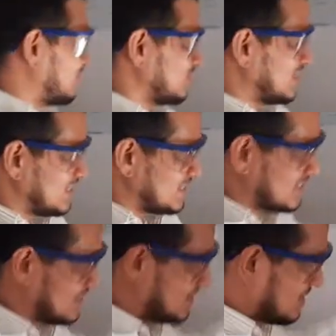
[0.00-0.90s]
for
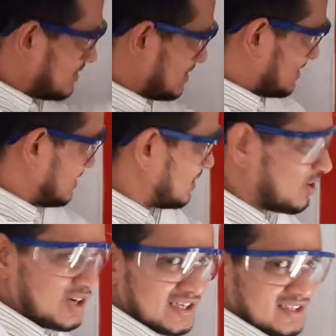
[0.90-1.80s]
this
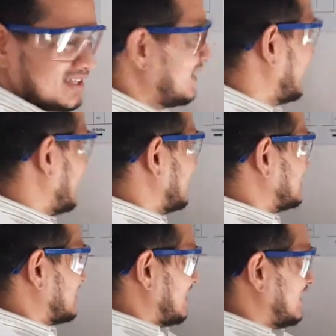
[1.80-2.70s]
locker
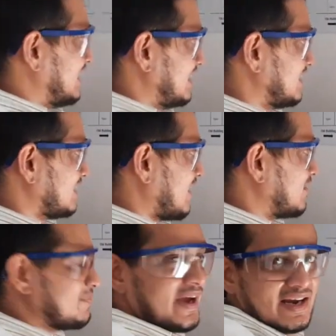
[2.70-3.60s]
is in here,
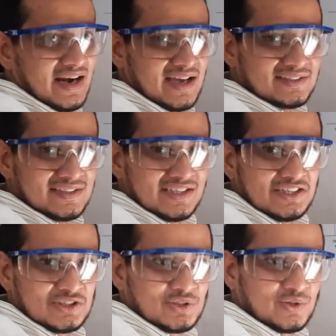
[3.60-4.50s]
covered by a glass.
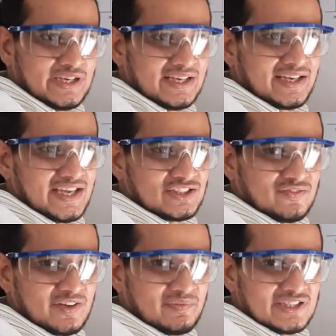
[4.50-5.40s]
So in the case
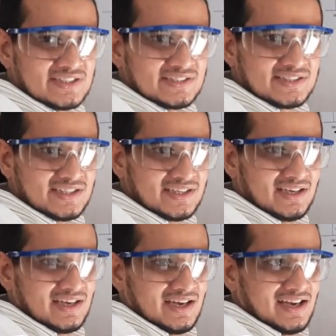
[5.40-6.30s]
of emergency,
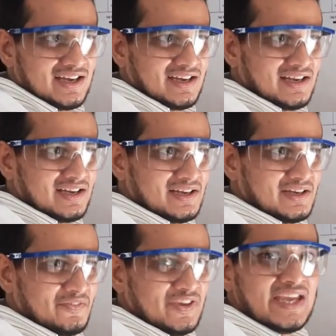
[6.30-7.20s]

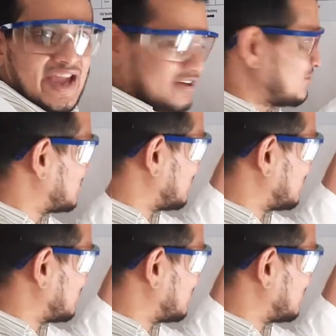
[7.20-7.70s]
we have